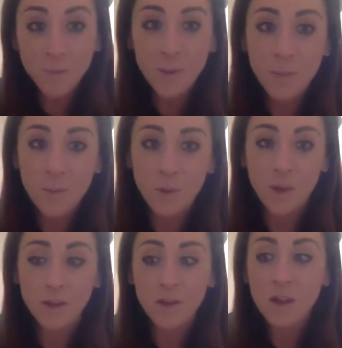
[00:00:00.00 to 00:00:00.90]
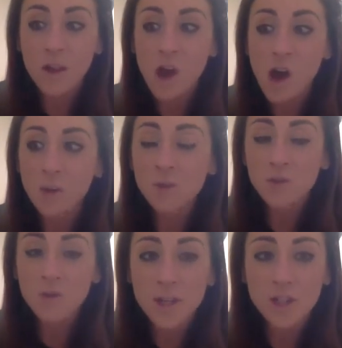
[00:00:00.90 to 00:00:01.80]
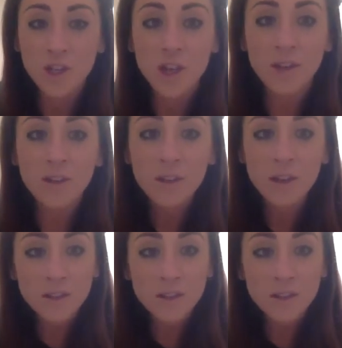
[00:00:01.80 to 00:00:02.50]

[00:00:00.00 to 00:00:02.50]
people. And I was on a mission